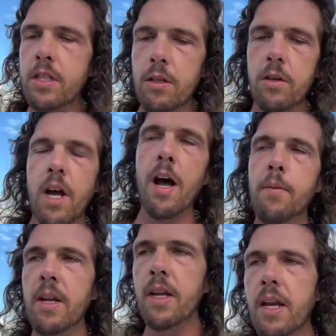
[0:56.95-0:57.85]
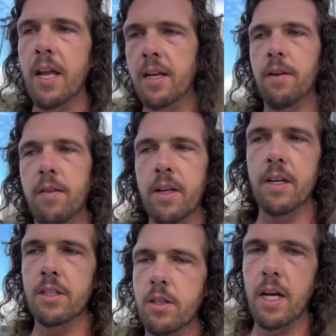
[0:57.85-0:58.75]
commenting negatively because you
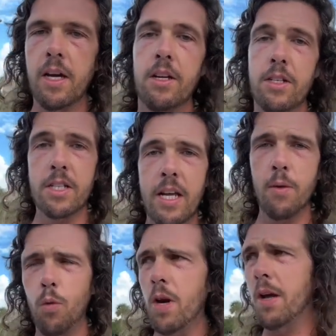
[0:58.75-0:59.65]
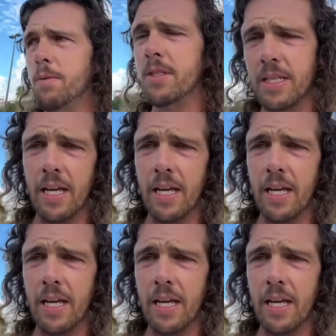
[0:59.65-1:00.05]
can't understand what I'm saying,